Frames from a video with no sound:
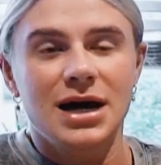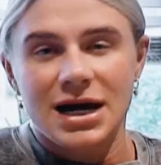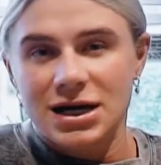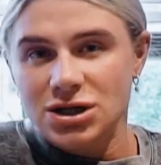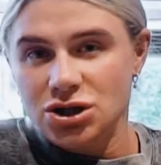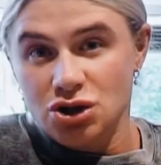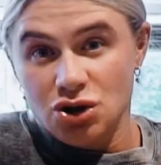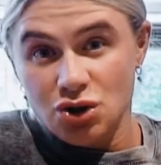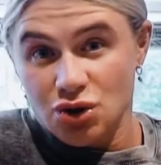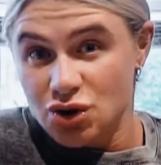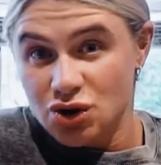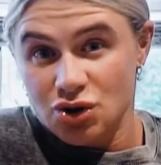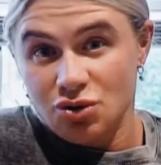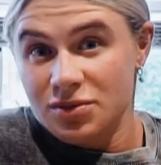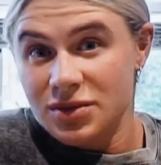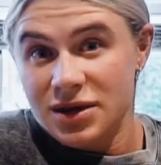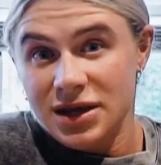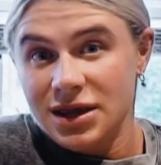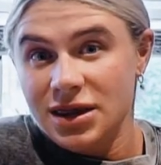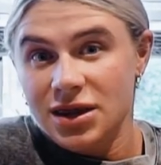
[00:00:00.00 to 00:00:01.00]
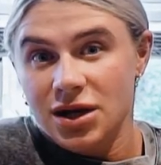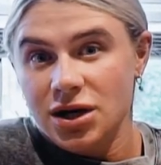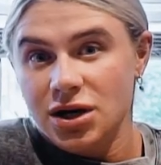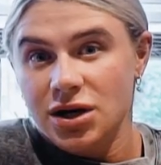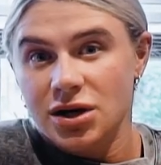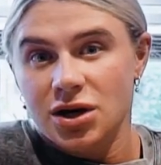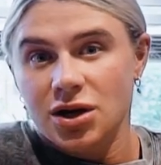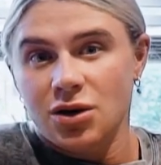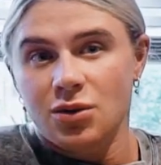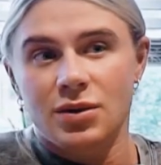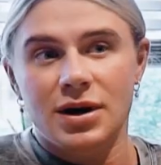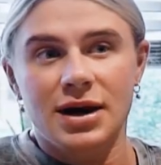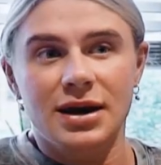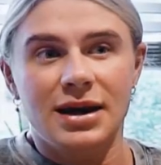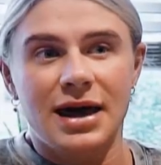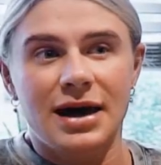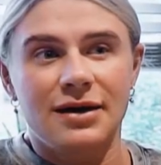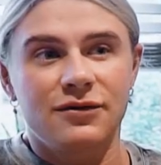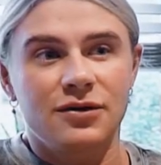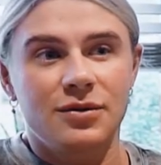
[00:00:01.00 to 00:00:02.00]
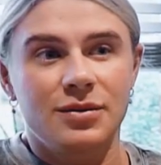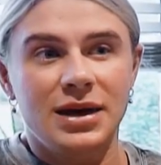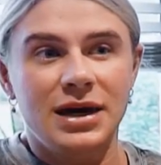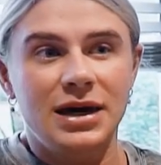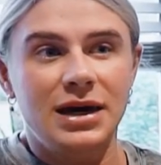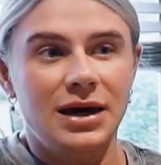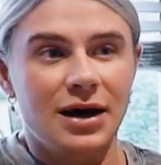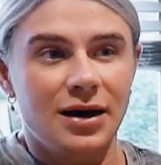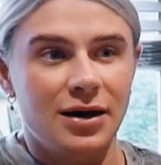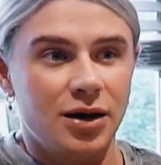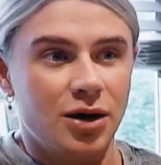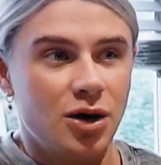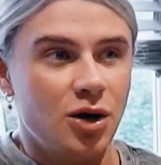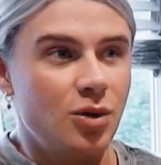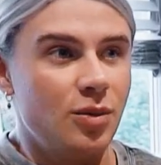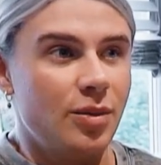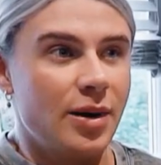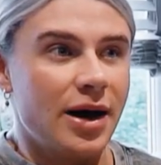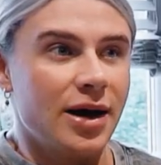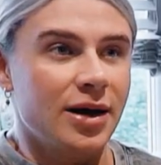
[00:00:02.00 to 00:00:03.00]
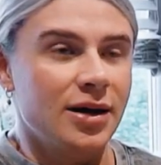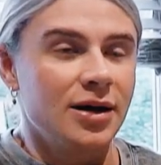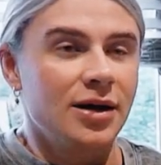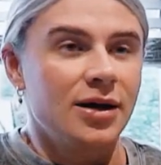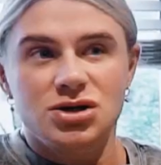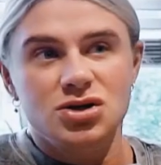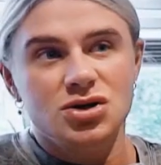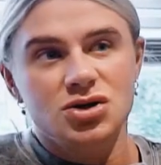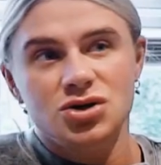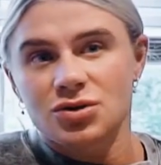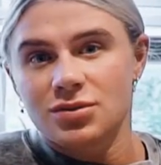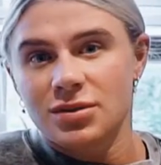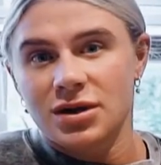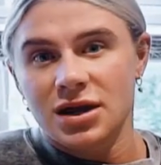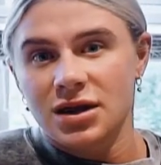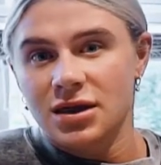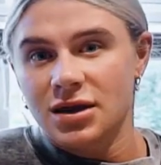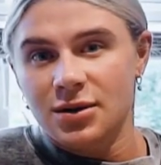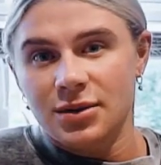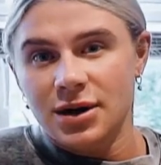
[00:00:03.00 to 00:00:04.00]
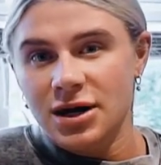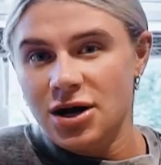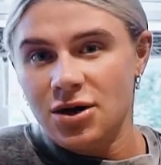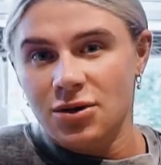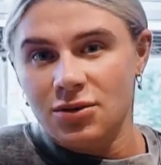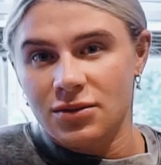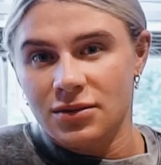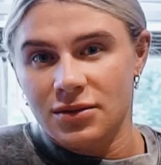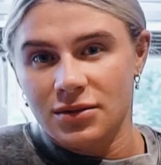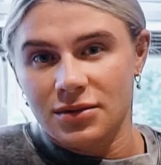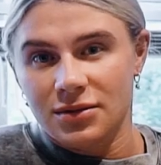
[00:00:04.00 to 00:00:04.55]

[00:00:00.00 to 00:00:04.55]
It's just something that you do. And like for me and Kuba, it's just something that we do.